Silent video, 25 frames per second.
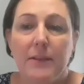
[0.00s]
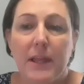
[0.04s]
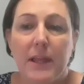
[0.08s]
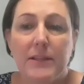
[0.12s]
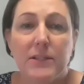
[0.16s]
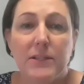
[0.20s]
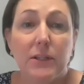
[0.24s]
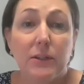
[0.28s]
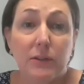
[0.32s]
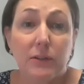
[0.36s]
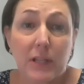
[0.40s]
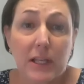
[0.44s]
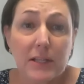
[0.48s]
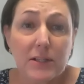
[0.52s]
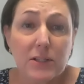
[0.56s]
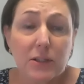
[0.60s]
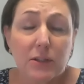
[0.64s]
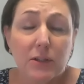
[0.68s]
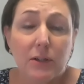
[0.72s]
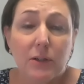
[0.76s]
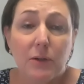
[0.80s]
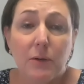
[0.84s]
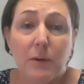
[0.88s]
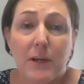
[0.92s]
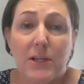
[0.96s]
that's a
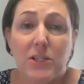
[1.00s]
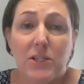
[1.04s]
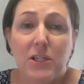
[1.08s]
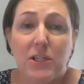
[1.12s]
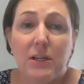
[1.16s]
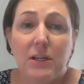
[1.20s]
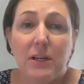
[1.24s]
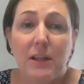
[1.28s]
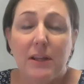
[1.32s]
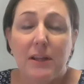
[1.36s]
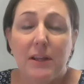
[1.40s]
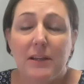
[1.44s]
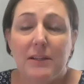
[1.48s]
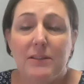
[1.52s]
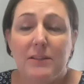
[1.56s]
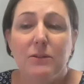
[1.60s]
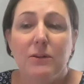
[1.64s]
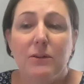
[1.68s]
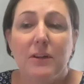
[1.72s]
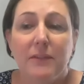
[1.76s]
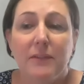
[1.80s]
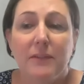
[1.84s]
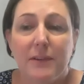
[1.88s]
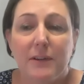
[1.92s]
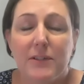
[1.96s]
good question, and it's
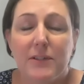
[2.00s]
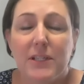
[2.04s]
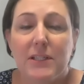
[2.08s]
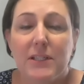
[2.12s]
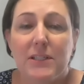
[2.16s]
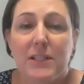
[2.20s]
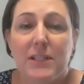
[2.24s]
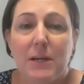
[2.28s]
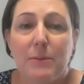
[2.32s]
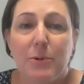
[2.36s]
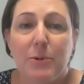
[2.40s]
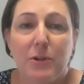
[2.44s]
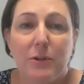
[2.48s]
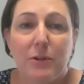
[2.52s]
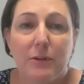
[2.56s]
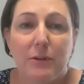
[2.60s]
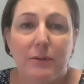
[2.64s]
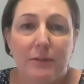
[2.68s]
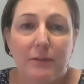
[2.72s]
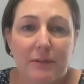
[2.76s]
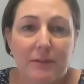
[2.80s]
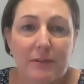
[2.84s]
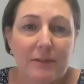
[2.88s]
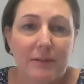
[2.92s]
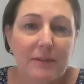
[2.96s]
there's a
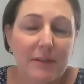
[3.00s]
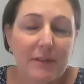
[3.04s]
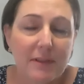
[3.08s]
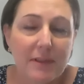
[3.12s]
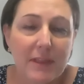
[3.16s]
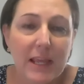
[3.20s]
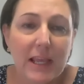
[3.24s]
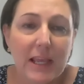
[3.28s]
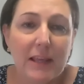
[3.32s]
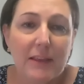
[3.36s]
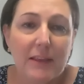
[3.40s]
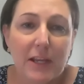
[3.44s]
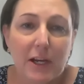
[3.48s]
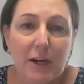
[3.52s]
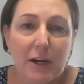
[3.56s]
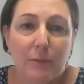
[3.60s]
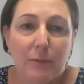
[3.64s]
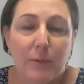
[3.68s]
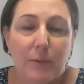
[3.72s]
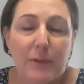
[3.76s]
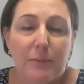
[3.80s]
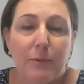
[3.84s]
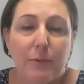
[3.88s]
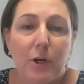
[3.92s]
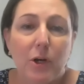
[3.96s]
double thing in there
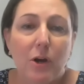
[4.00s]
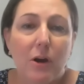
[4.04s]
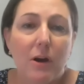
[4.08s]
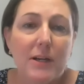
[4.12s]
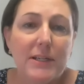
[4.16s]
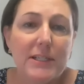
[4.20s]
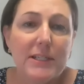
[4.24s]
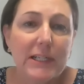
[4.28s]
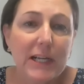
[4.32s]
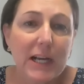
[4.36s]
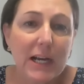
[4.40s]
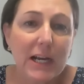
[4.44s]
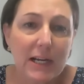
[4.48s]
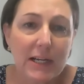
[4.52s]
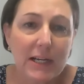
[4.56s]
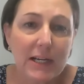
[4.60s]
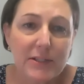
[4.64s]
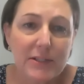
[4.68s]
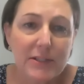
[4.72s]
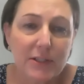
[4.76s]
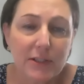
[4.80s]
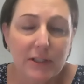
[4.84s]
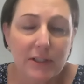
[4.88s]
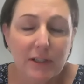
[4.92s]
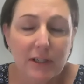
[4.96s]
with regard to
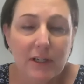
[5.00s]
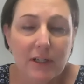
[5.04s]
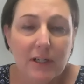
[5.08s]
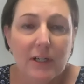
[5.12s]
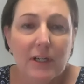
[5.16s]
Kaiser.